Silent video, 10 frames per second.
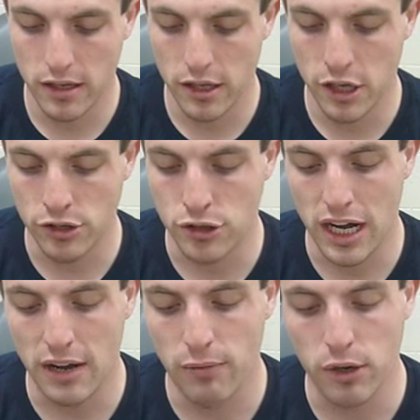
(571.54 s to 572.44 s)
your
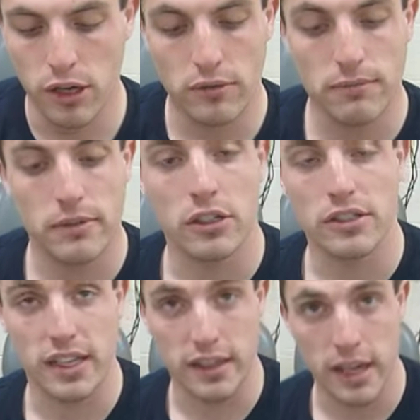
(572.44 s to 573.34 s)
drive wheel. It
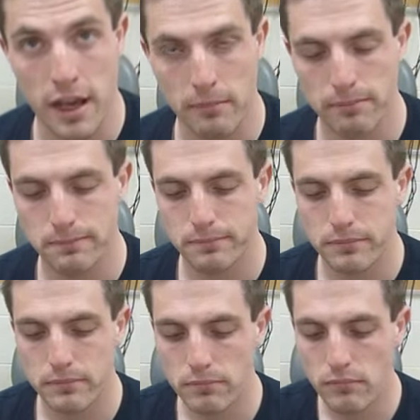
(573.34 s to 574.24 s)
looks like that.
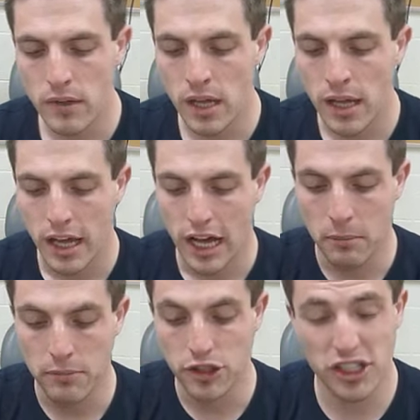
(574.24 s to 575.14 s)

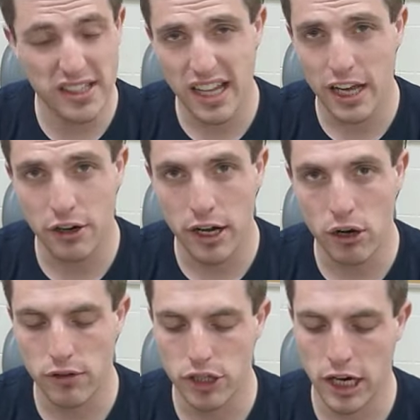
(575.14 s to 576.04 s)
Should slide right
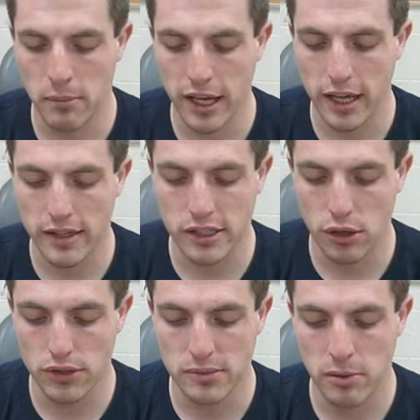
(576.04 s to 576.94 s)
over. Try to make it as
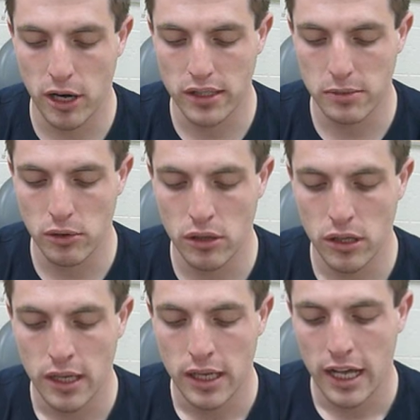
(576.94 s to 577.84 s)
close as possible.
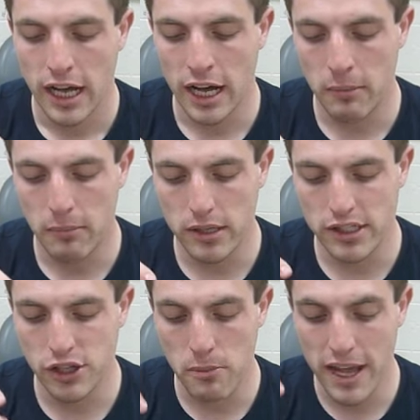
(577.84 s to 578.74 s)

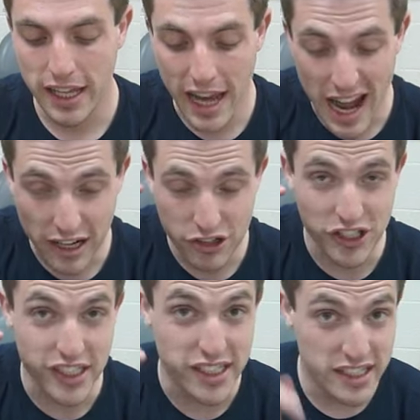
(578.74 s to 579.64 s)
To make it
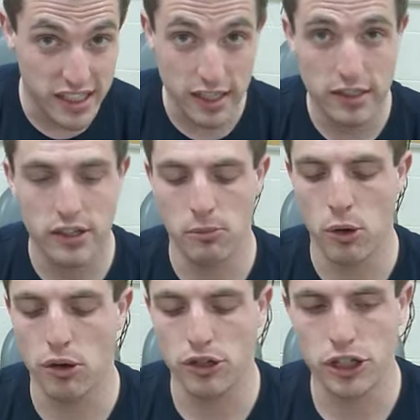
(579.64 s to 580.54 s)
actually stick to the
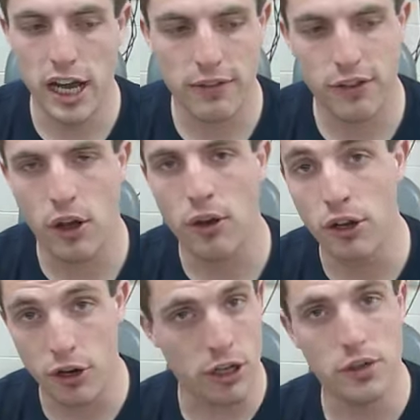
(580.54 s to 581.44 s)
motor shaft, though,
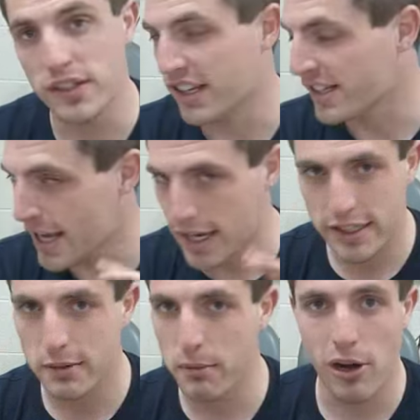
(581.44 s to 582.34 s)
you're going to use the exact
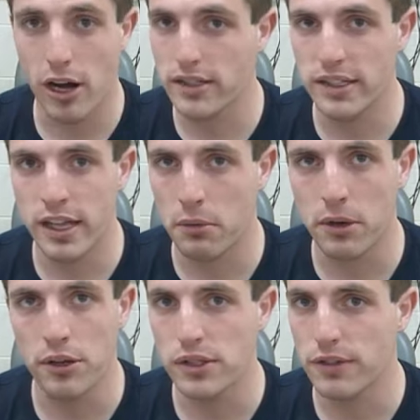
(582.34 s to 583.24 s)
same epoxy that
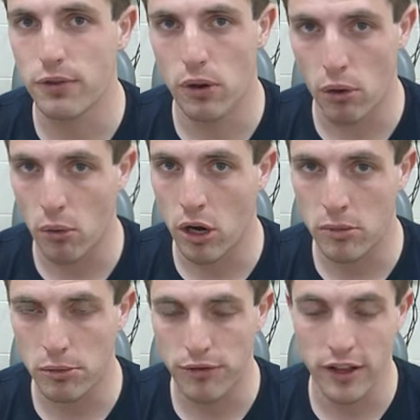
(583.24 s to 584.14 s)
we're using for the whole
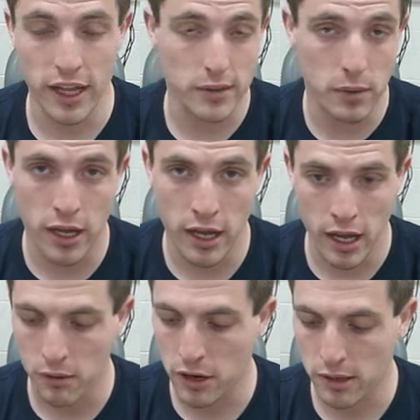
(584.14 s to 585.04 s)
waterproofing. That's why
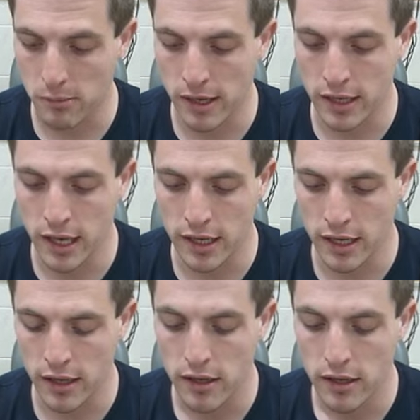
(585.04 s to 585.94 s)
I recommend getting
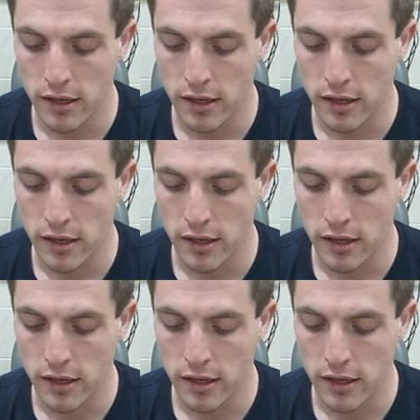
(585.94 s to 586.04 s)
it.